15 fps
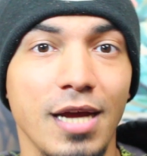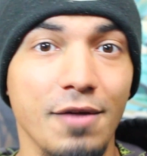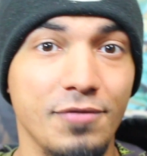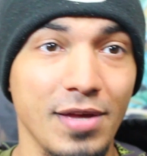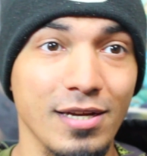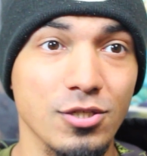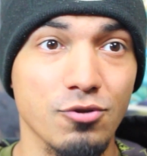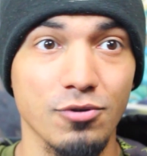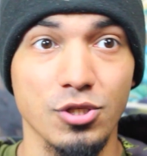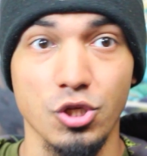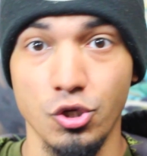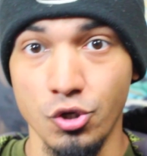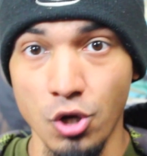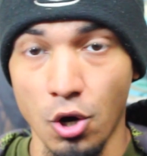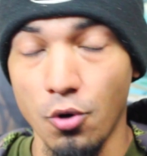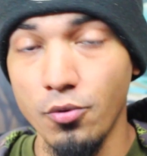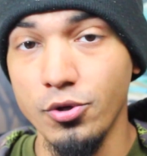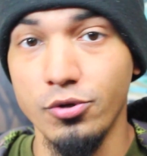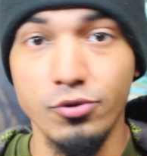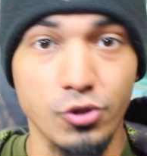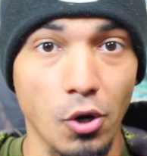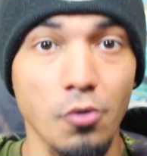If the answer is no,
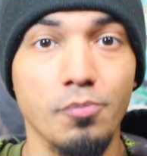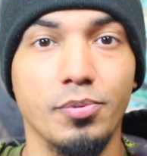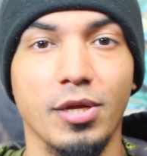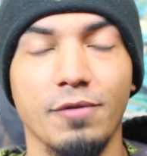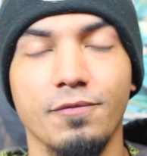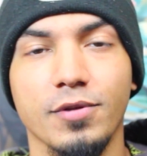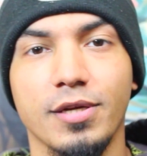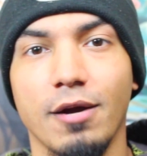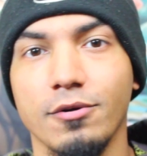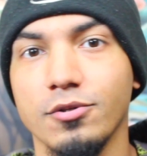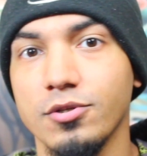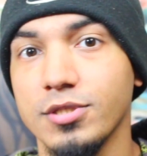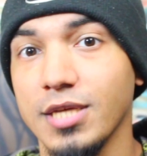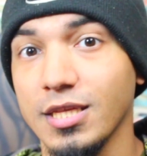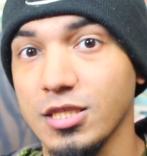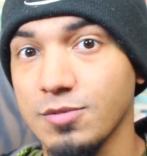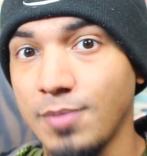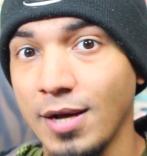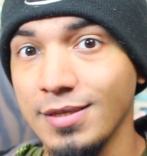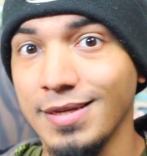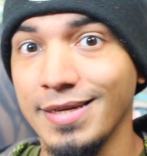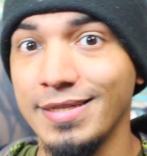you don't plan for the character to take the
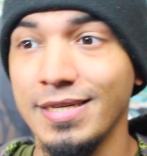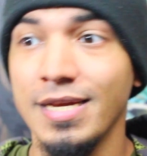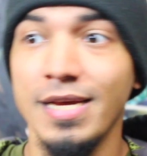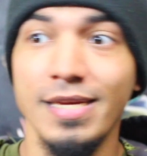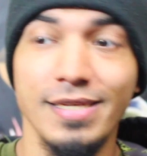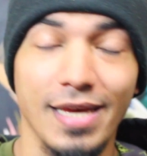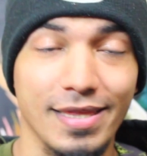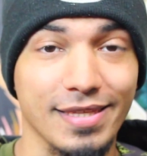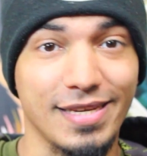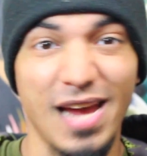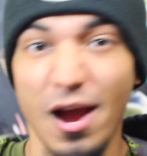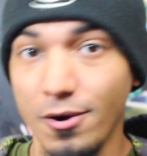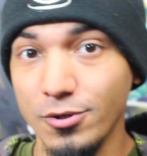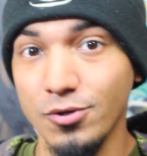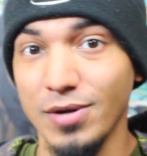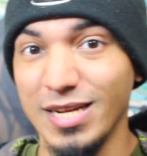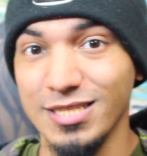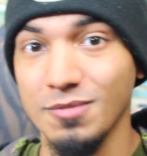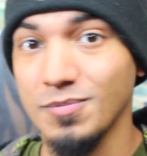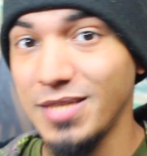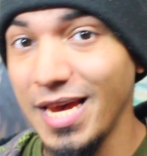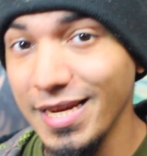spotlight, yet the character
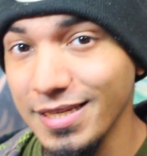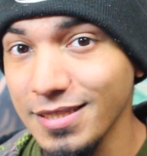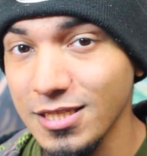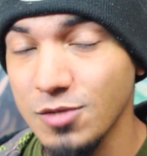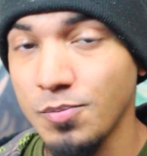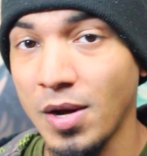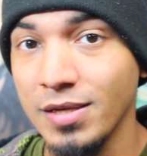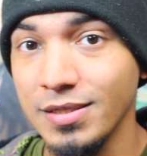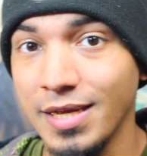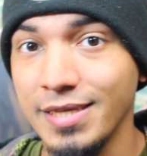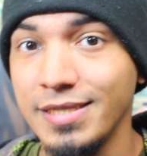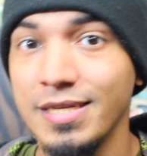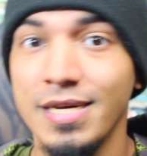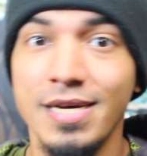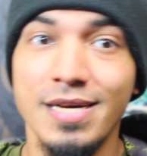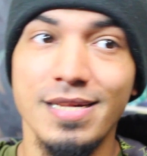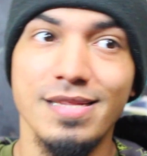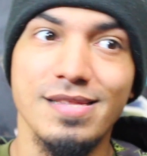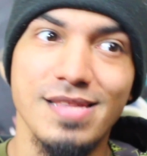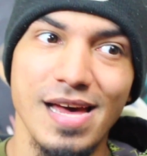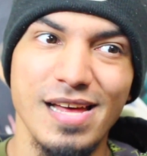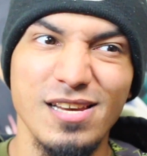ends up taking the spotlight,
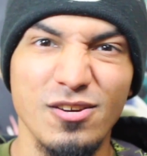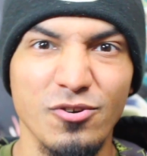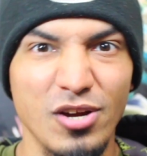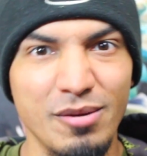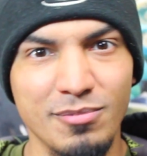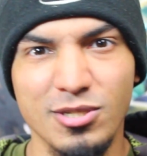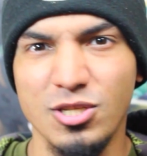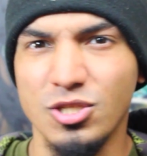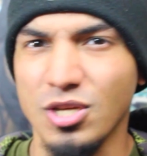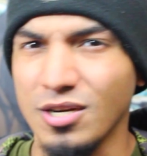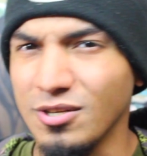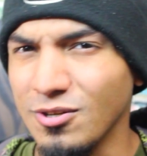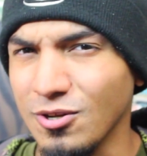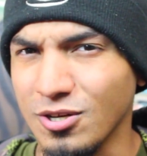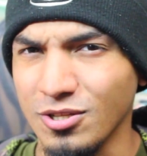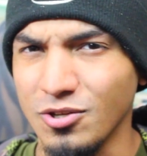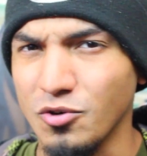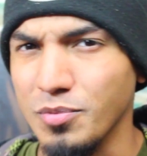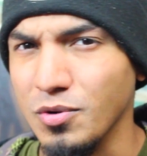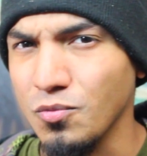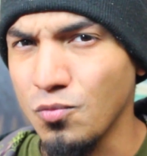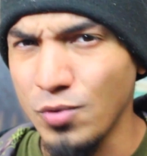then your image is going to look a little bit